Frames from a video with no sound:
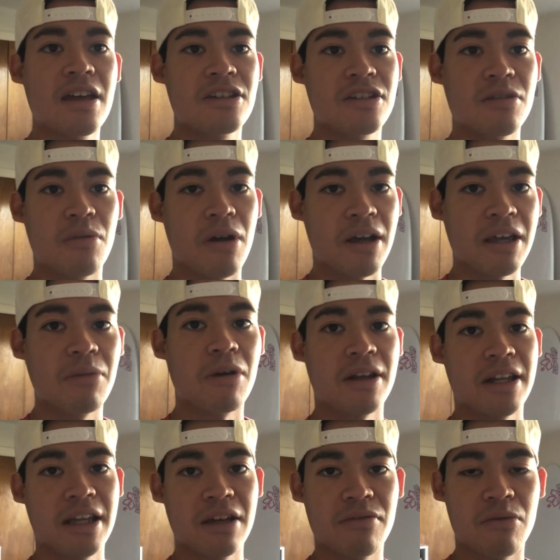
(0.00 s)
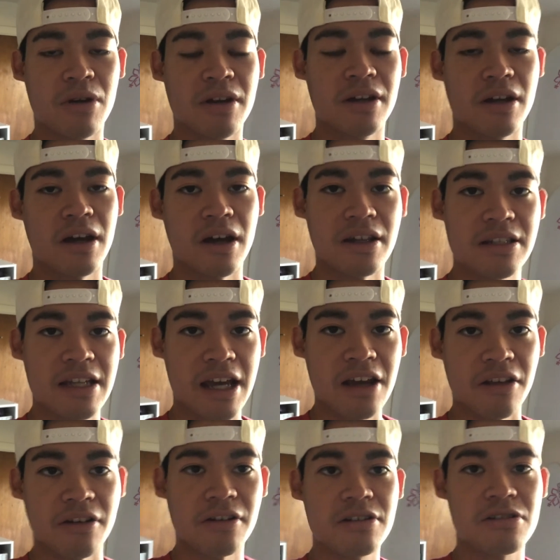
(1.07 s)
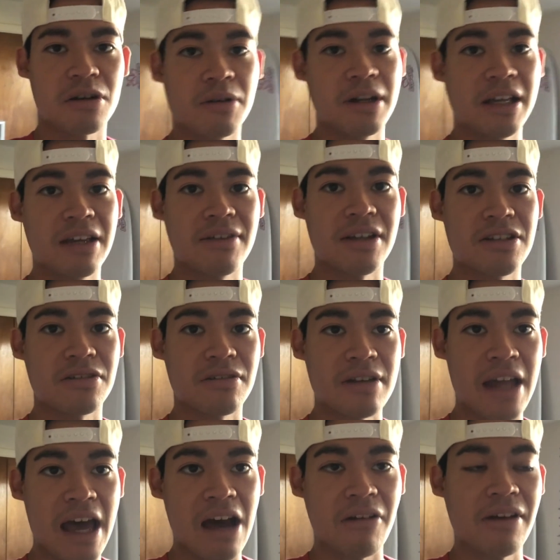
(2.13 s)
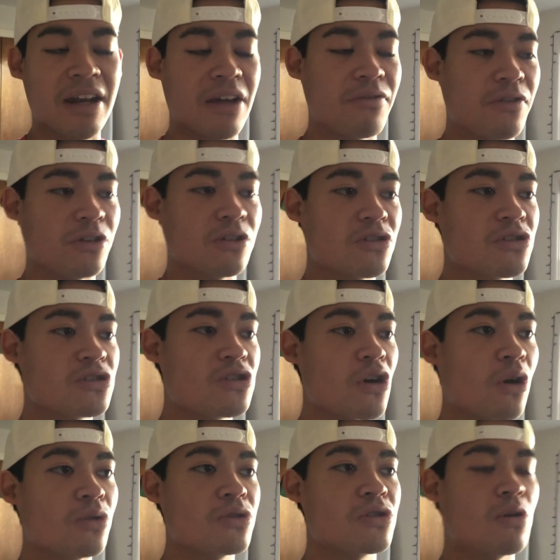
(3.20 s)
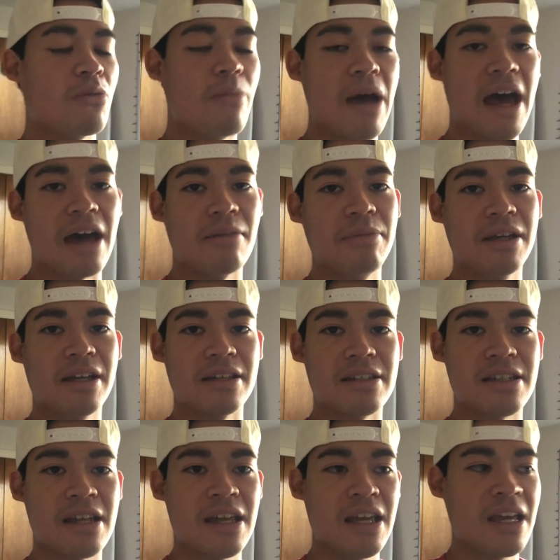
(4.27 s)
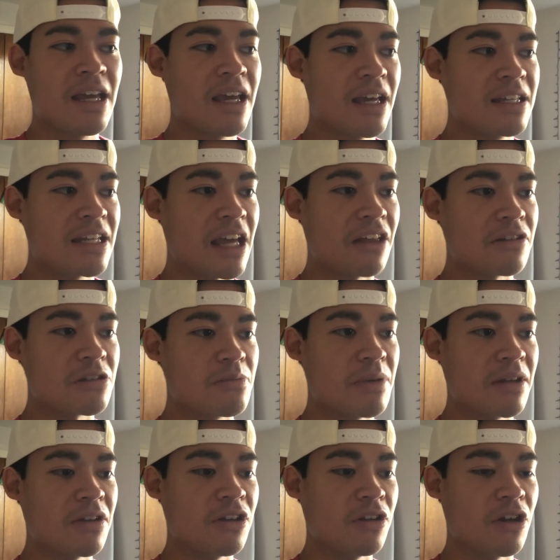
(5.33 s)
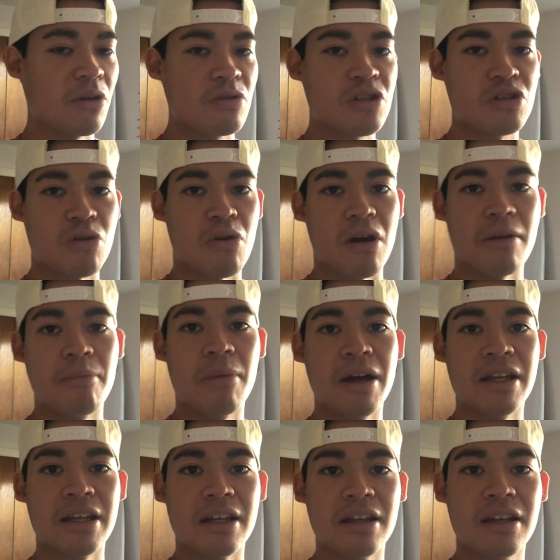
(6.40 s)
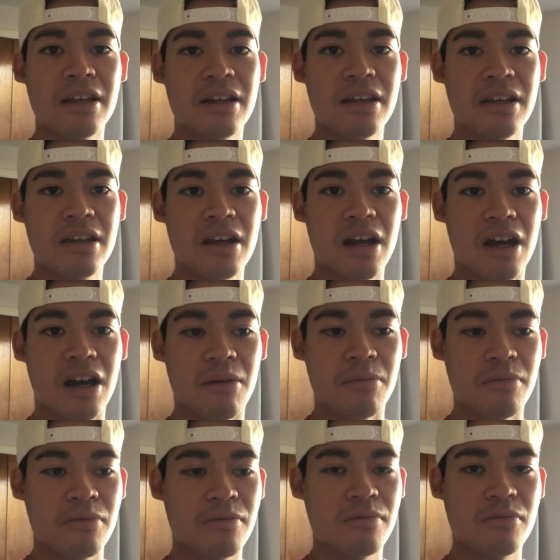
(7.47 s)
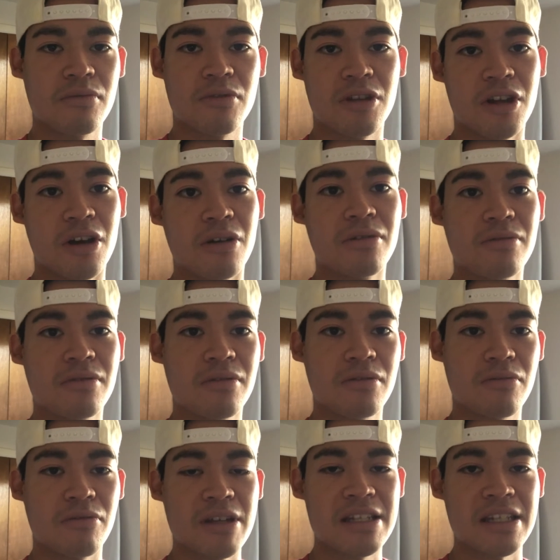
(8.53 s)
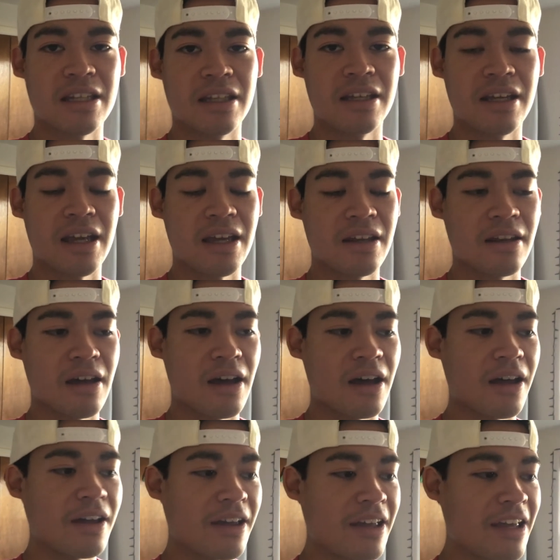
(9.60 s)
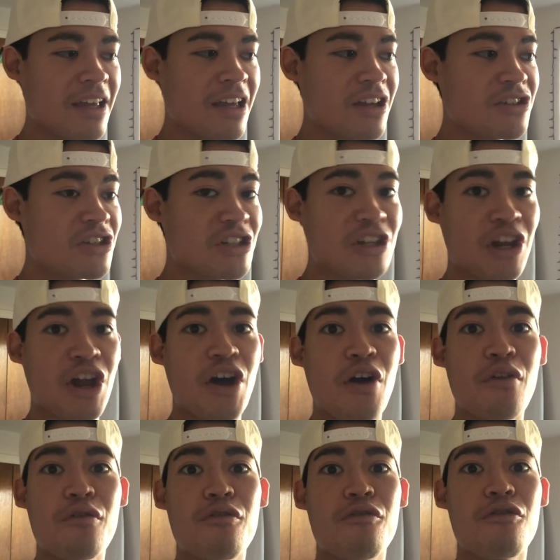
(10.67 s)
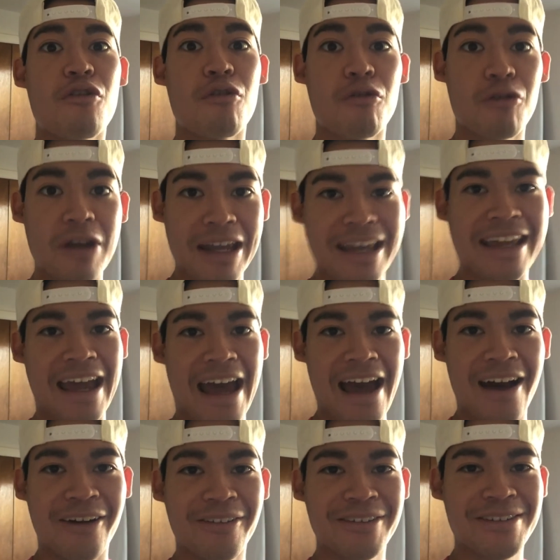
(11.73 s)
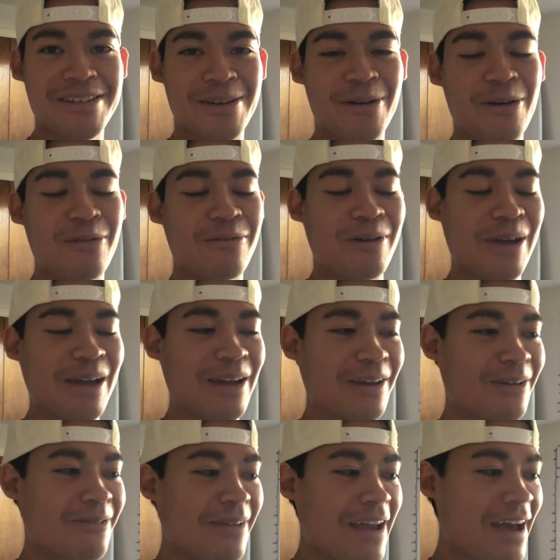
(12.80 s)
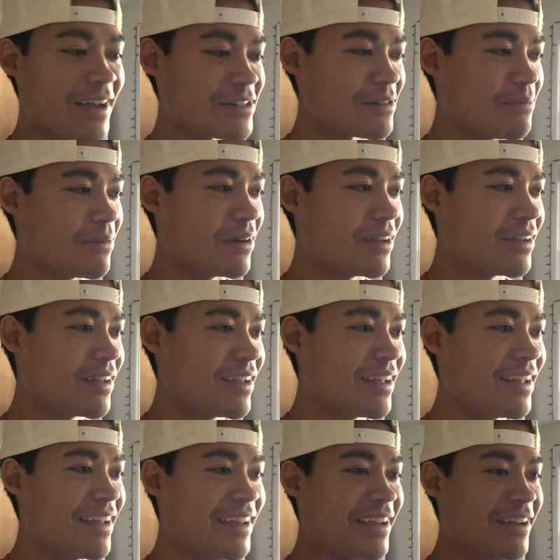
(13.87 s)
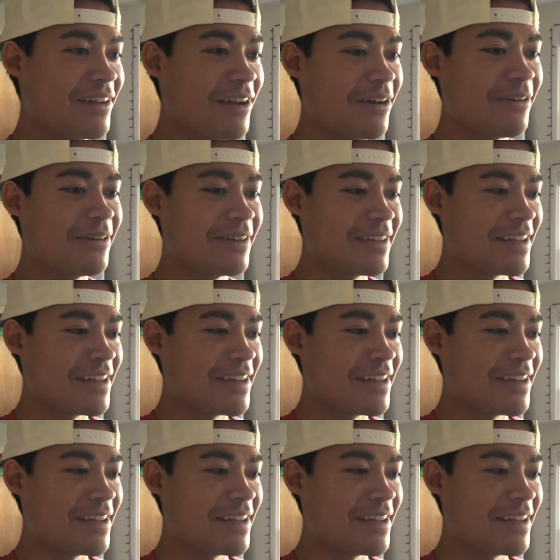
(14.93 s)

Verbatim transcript: she want, he wanted to give one to uh, Taylor, so I'm gonna give that to her now. And I feel so so bad because Taylor's been you know short on money, um, you know, recently, and uh, she's gonna freak out. So hopefully I get a good reaction, but you know.